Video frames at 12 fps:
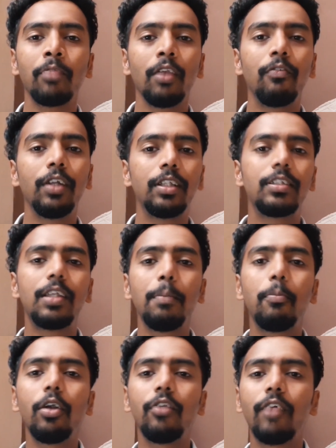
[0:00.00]
with
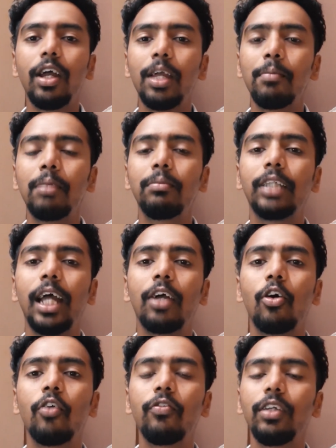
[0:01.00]
3.5mm jack
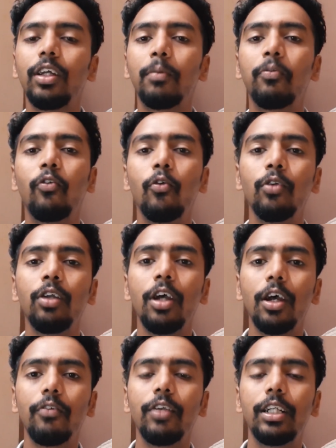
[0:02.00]
of earphone,
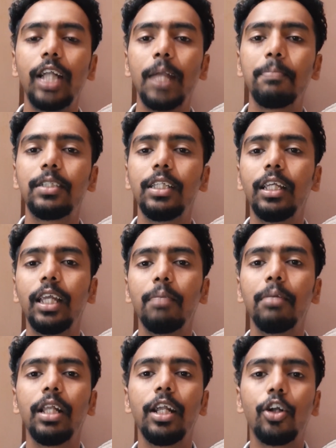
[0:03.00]
with Type-C
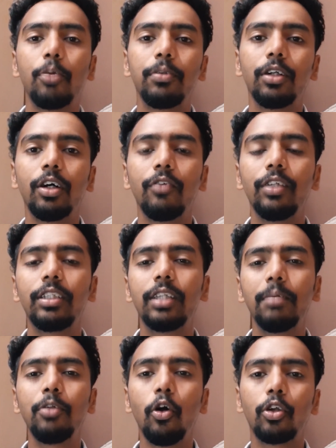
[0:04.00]
cable adapter, with
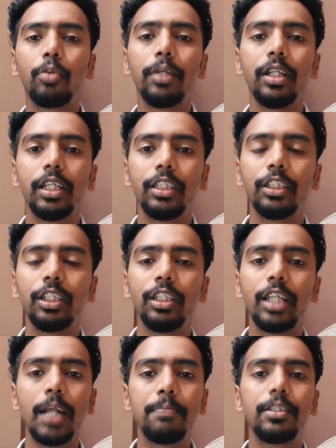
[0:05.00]
some documentation,
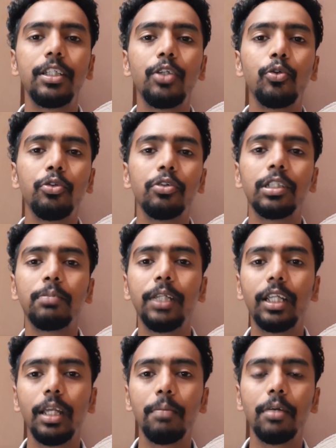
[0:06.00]
Type-C to
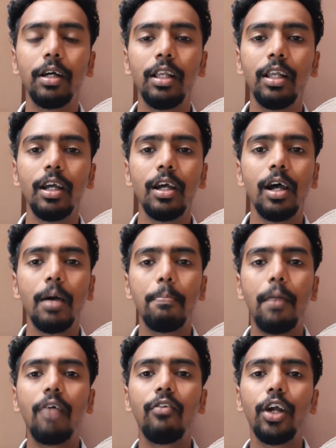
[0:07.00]
USB cable,
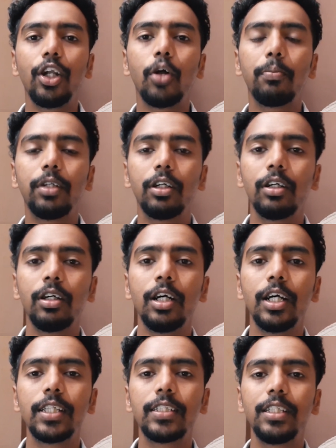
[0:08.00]
power adapter,
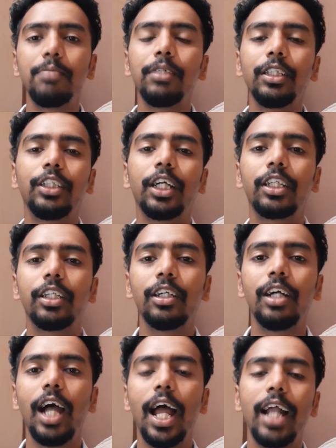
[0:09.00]
SIM
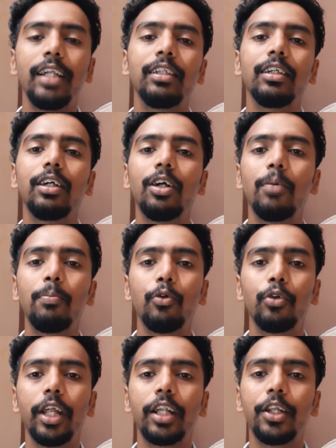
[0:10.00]
ejector and a
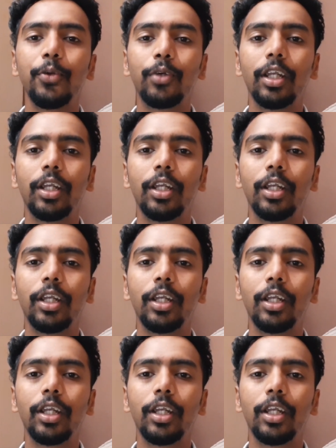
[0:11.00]
protective